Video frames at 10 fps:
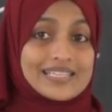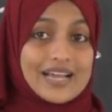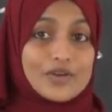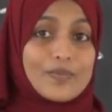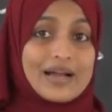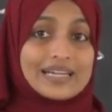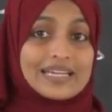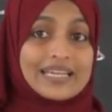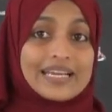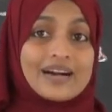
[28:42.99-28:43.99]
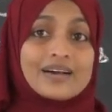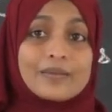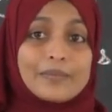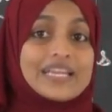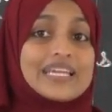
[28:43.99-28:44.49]

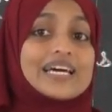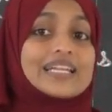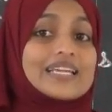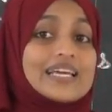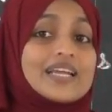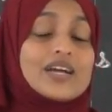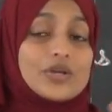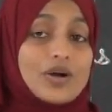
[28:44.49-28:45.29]
cyanobacteria, many are there.